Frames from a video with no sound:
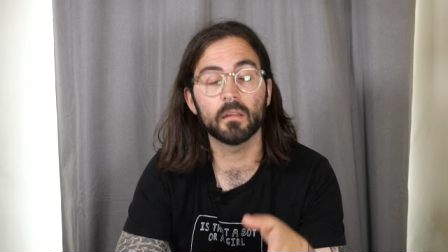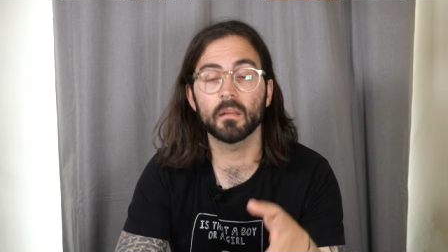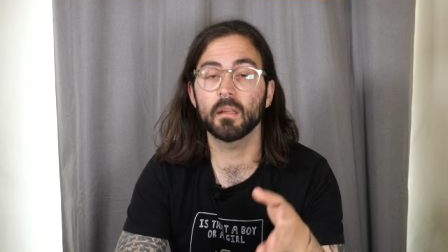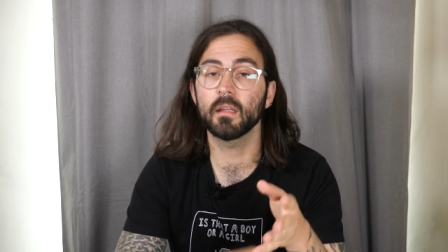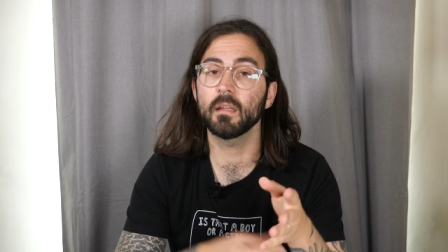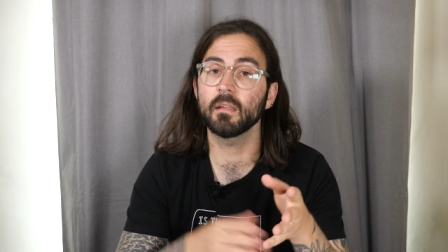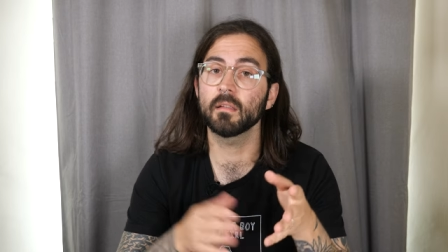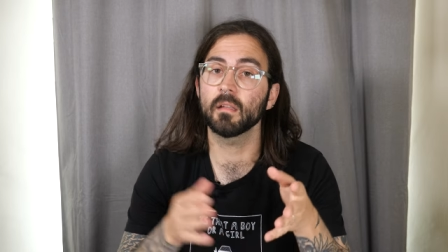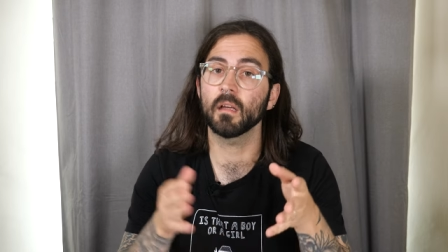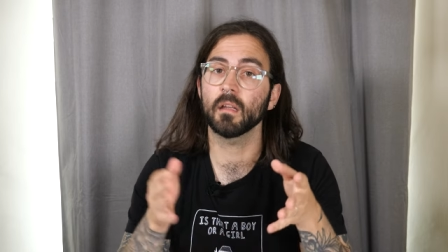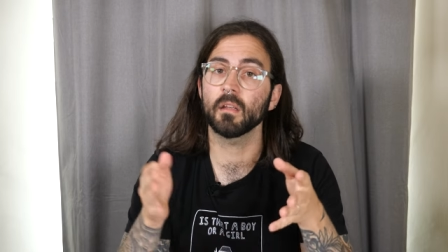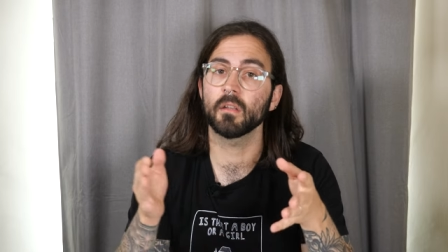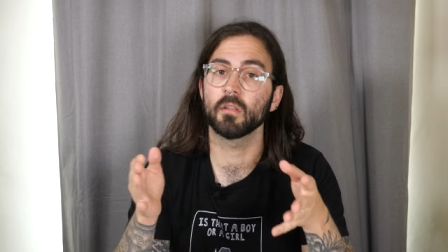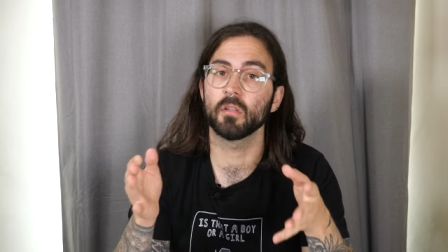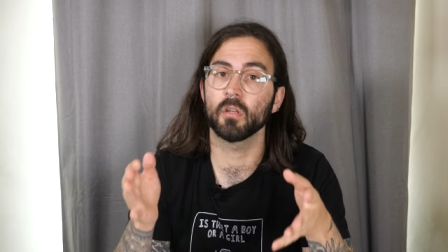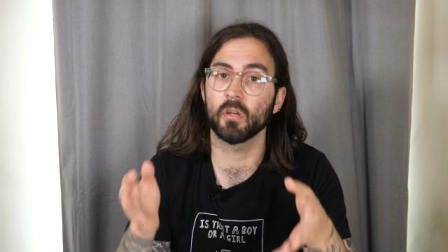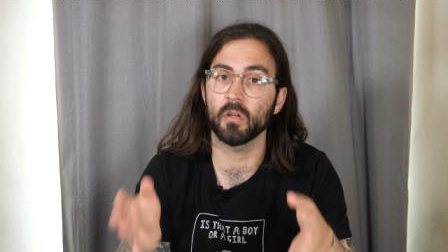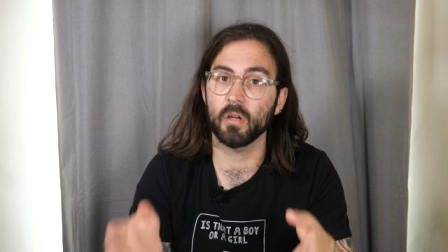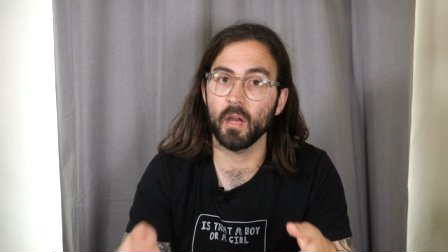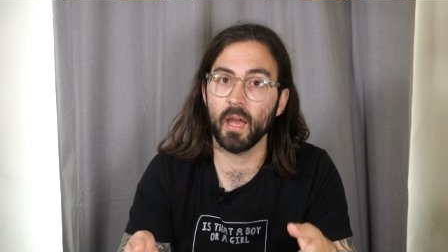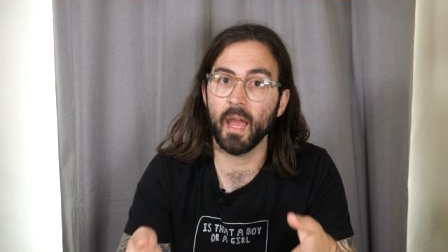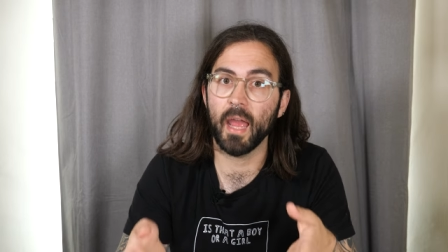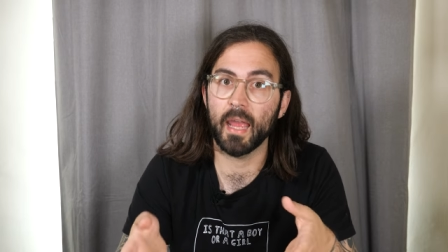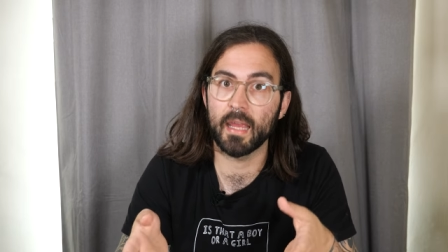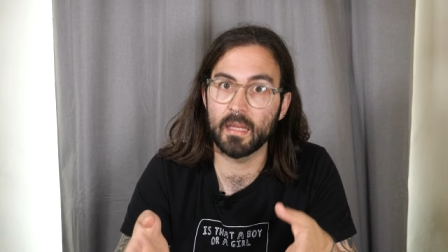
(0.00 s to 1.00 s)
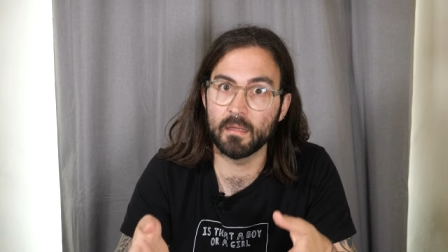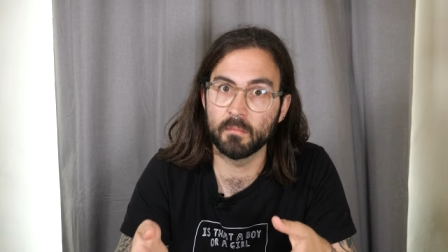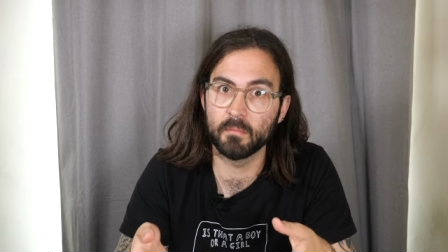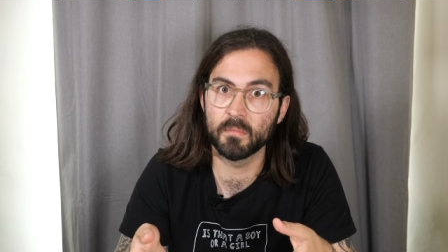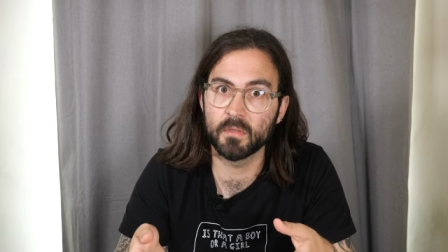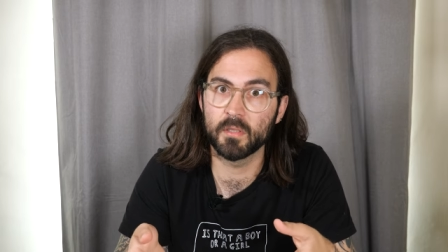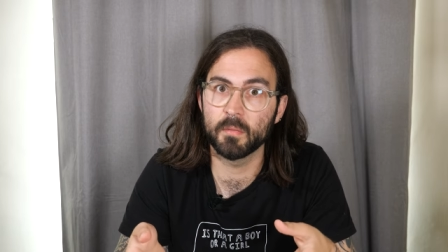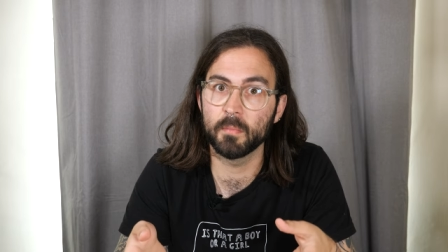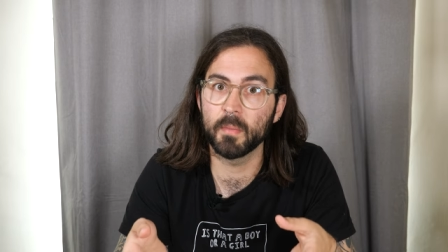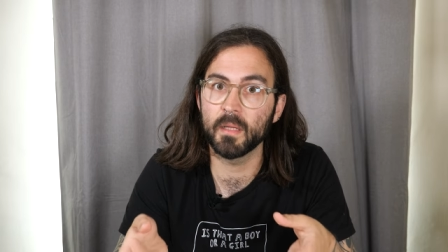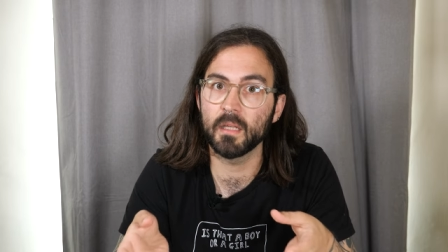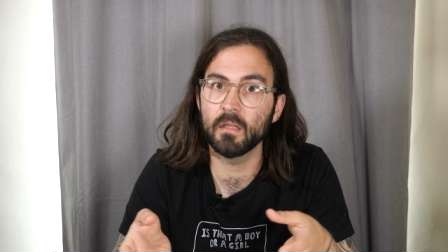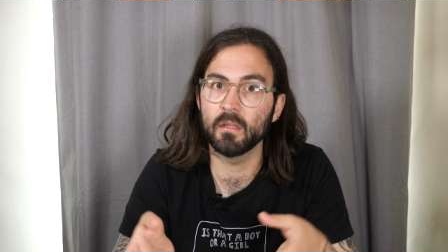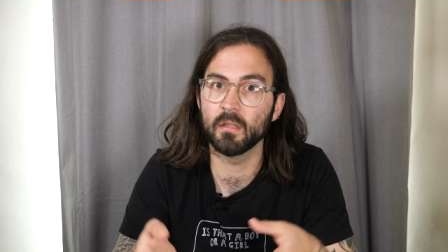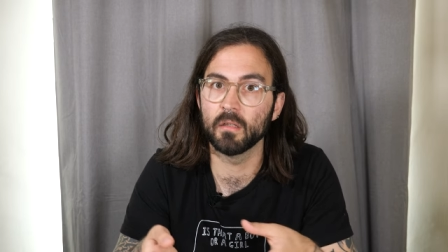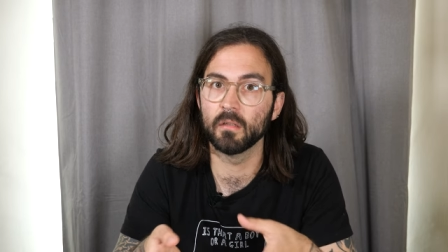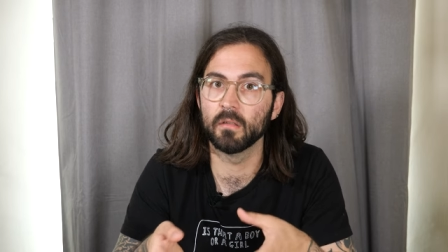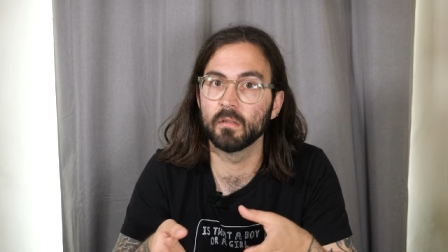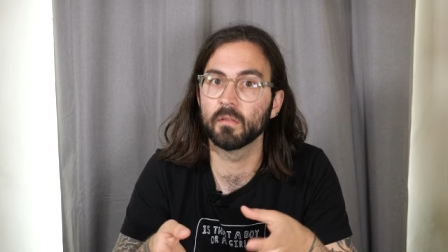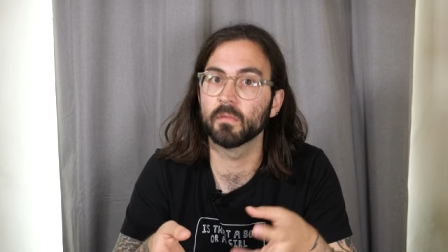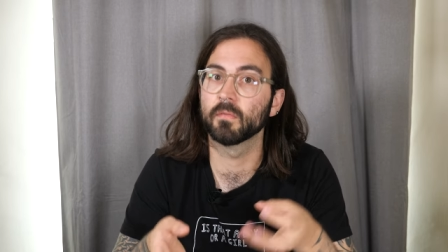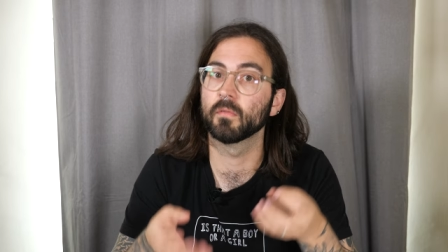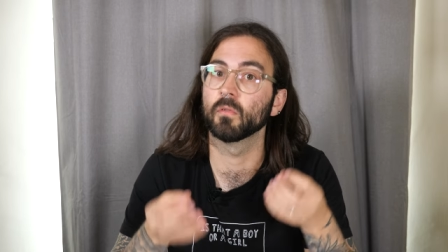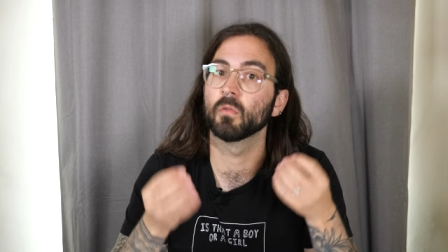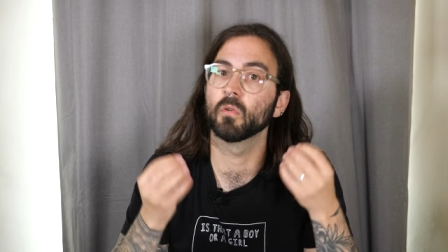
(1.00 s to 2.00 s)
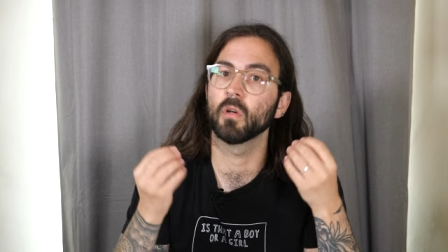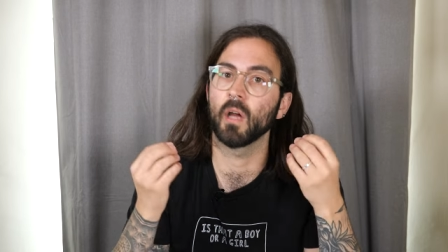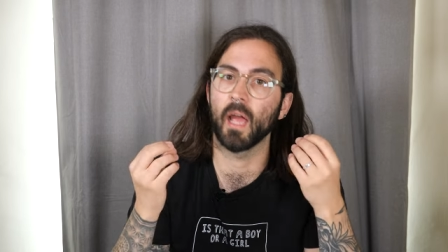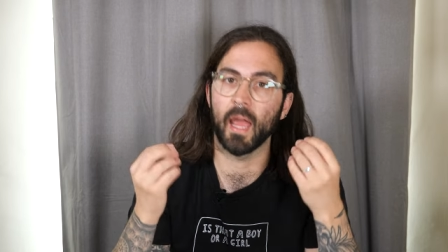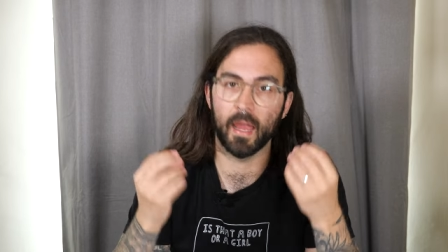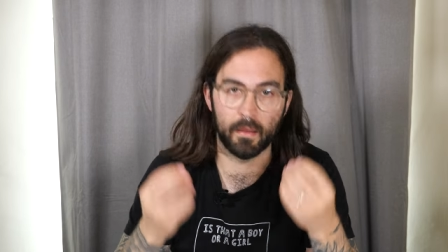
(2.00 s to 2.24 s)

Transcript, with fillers: these are not aimed to be used for